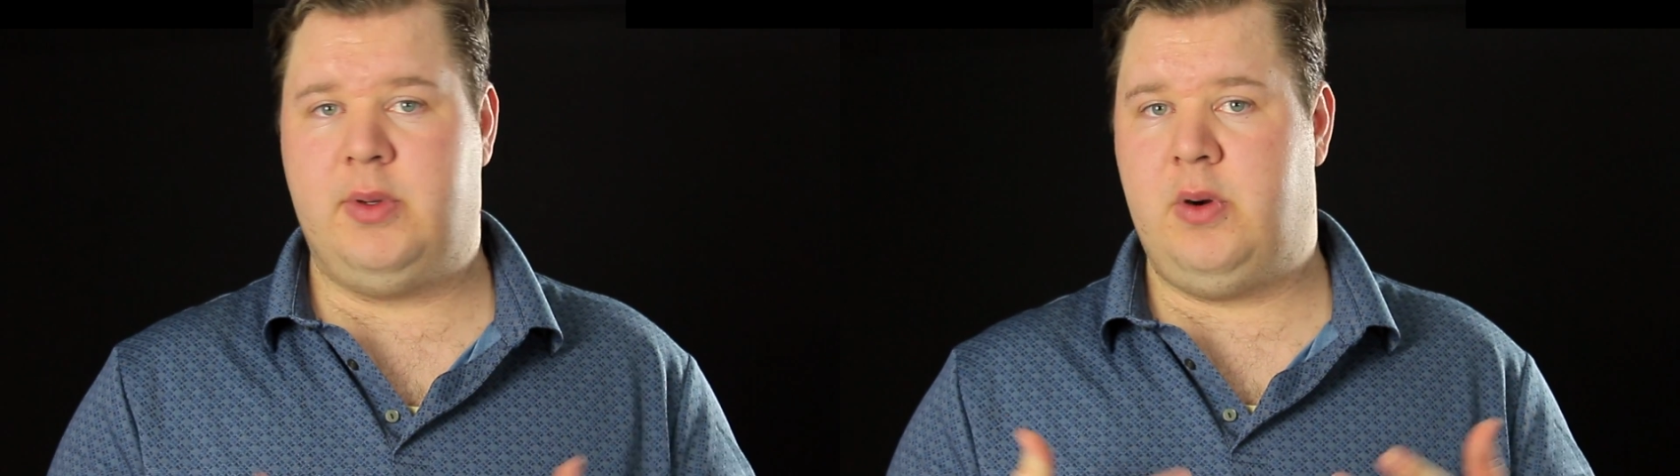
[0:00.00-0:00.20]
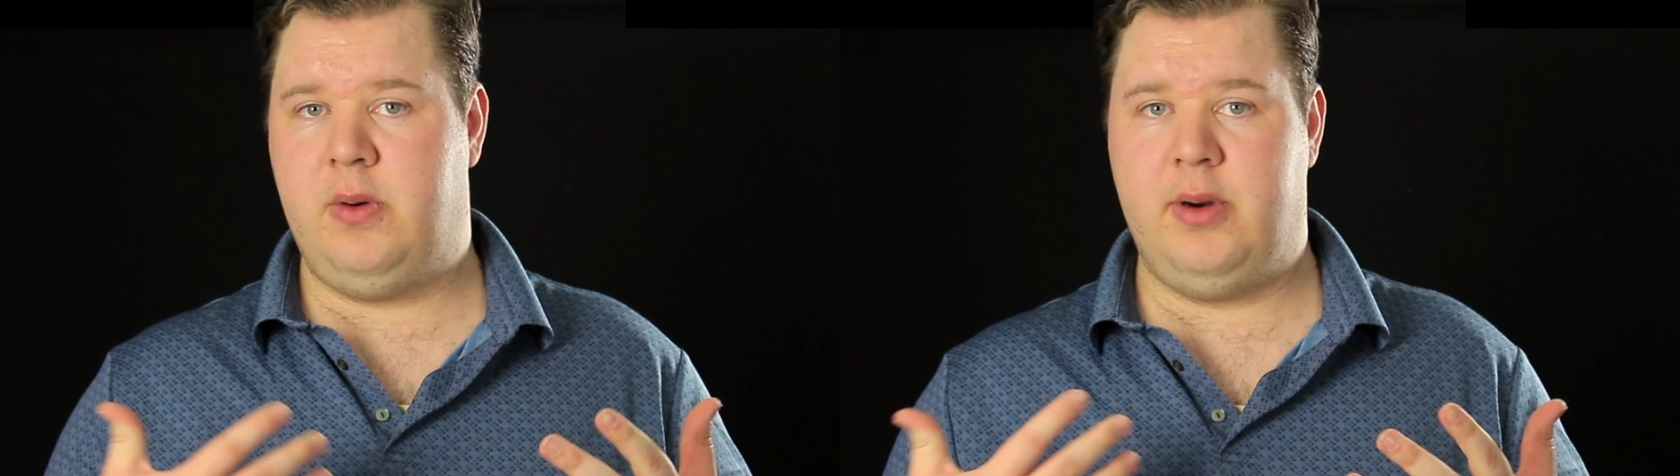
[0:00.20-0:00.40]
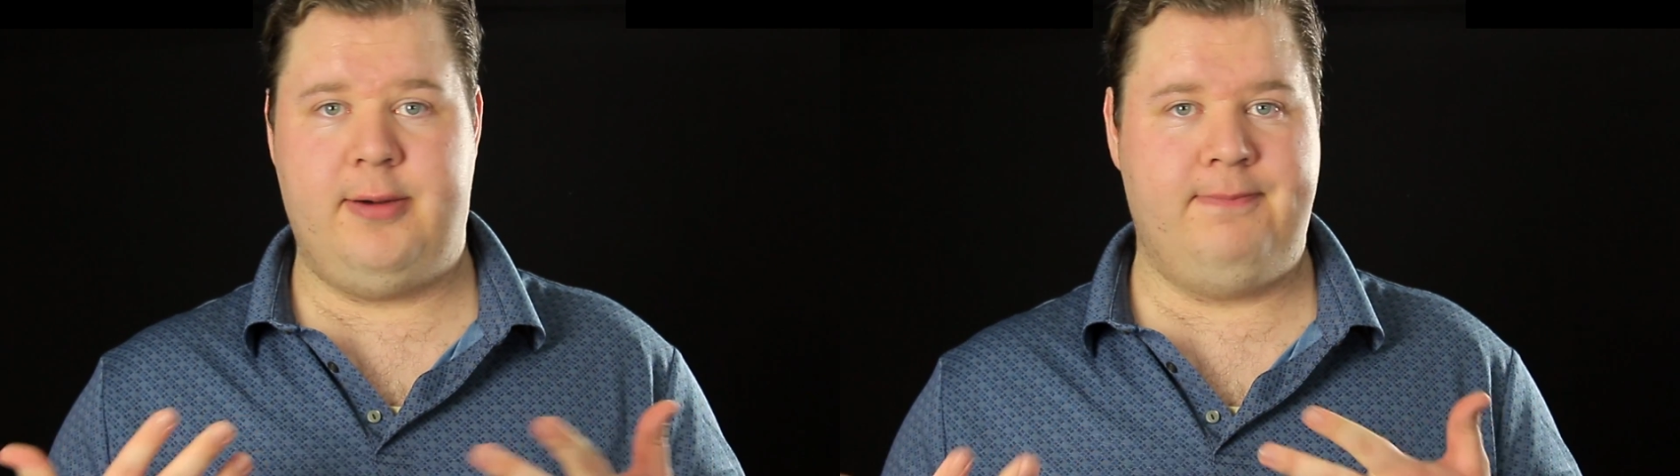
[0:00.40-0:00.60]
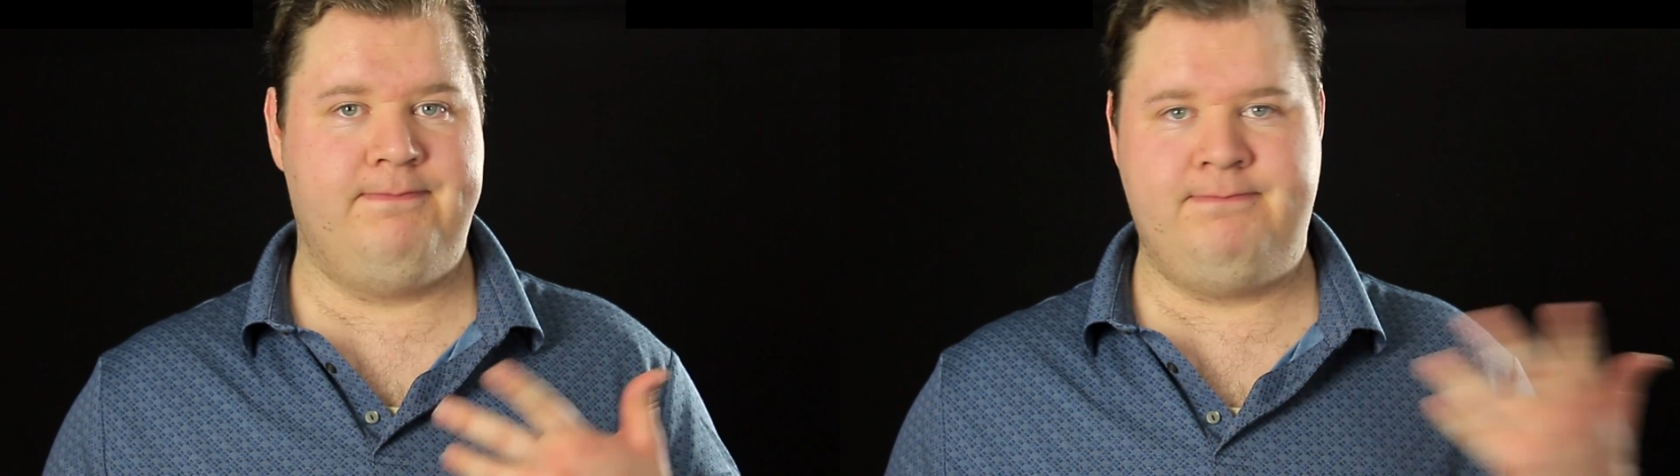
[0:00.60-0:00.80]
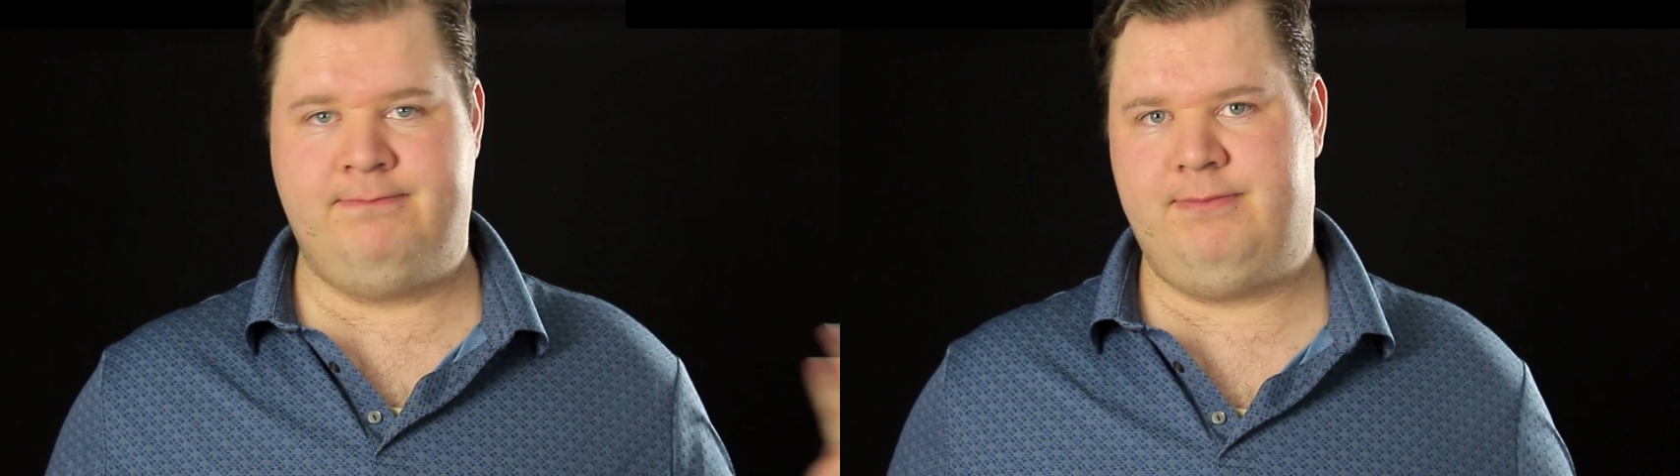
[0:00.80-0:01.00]
record
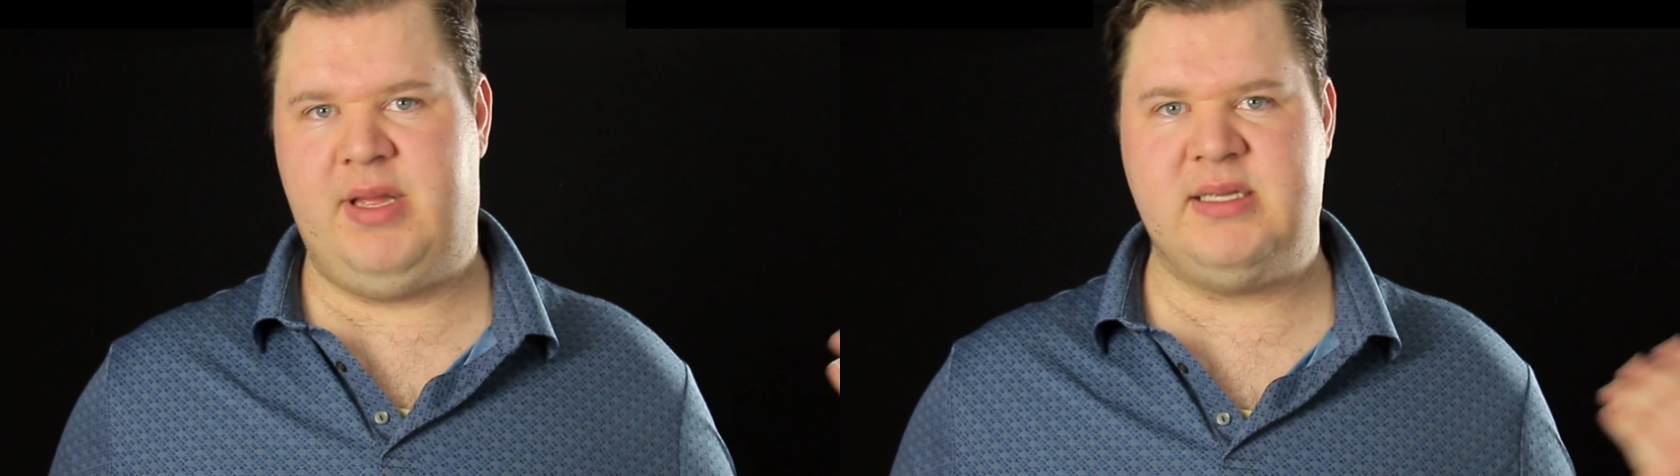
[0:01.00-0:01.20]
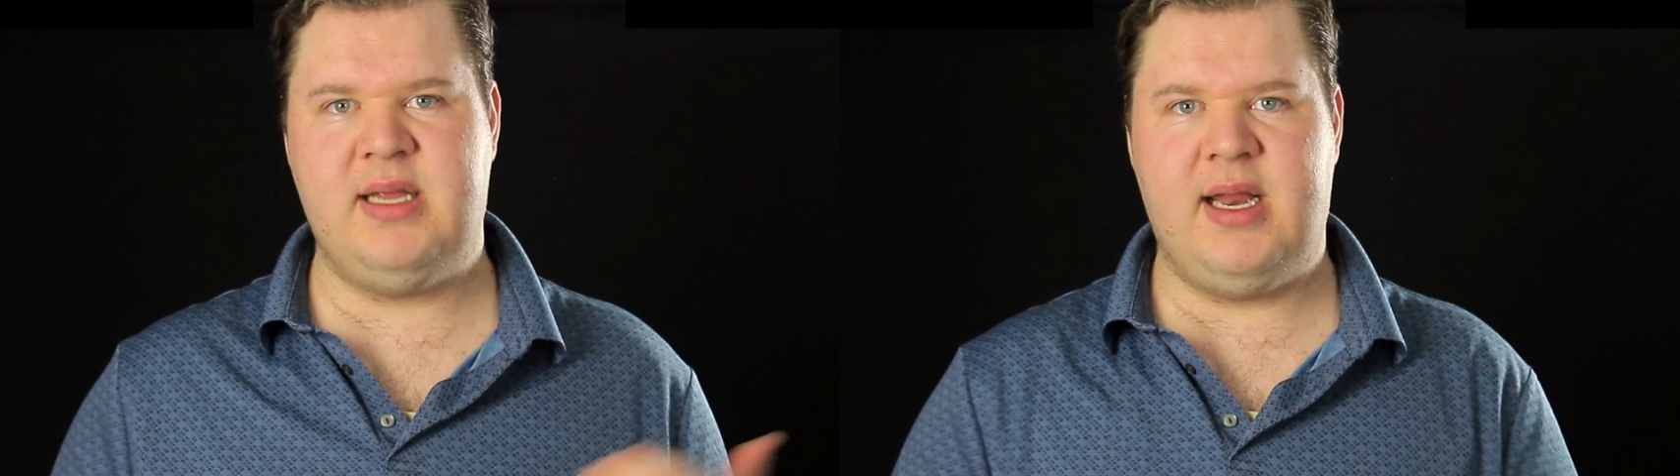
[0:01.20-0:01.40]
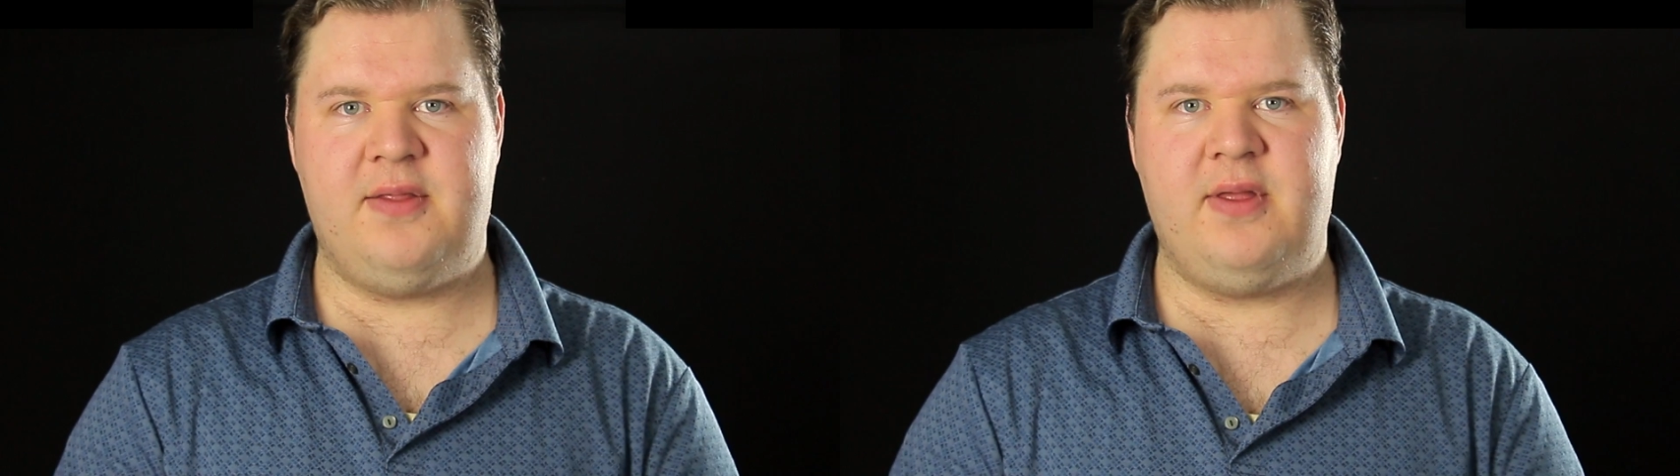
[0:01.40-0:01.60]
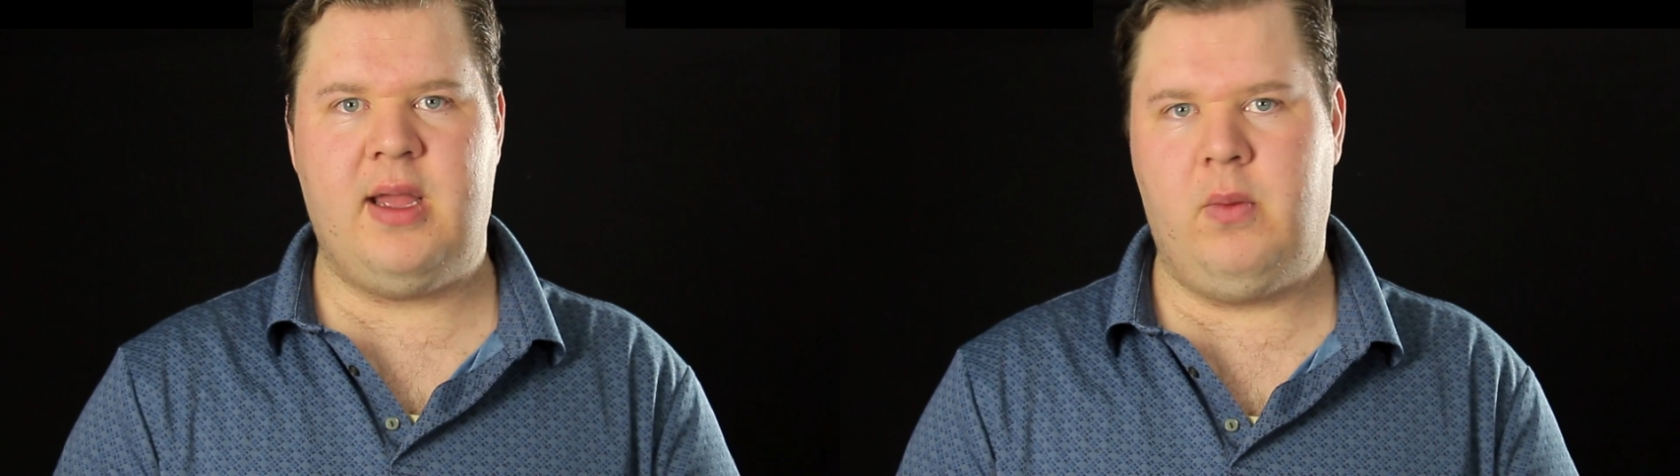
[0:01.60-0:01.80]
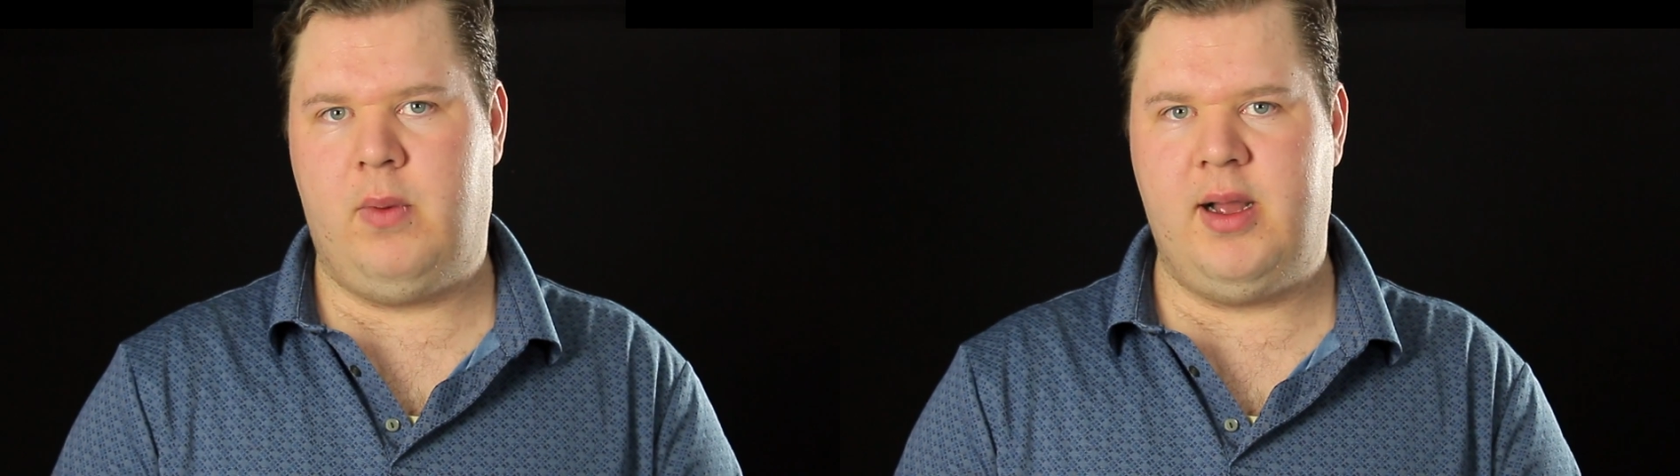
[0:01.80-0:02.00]
basically anything
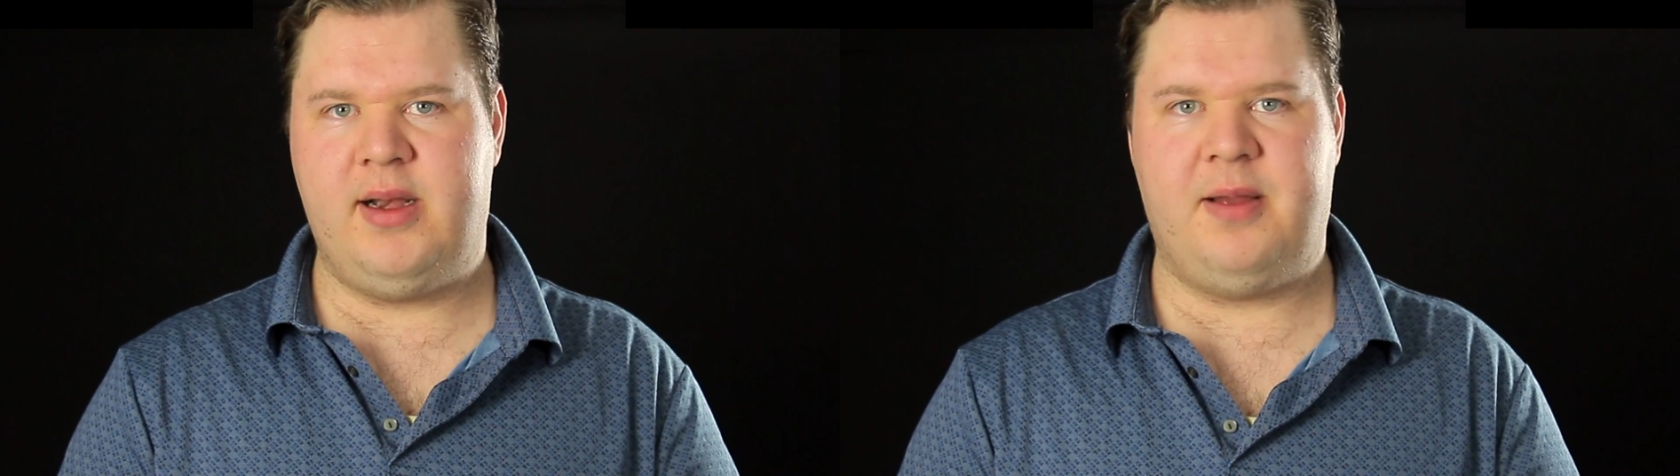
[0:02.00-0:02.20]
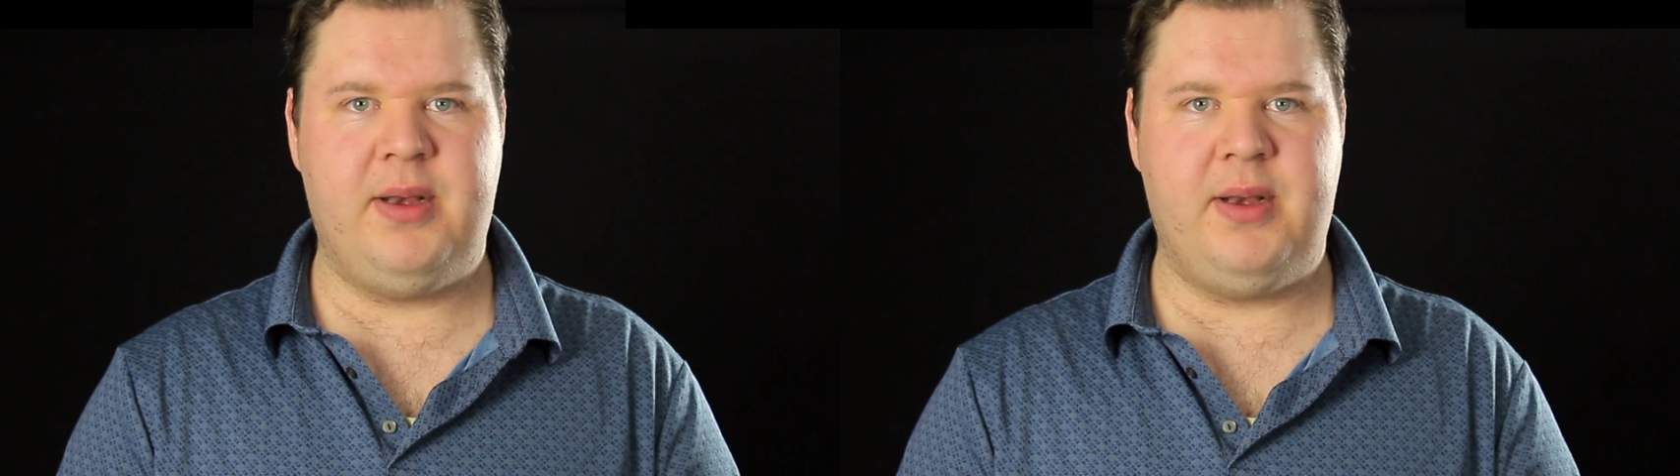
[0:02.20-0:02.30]
I want.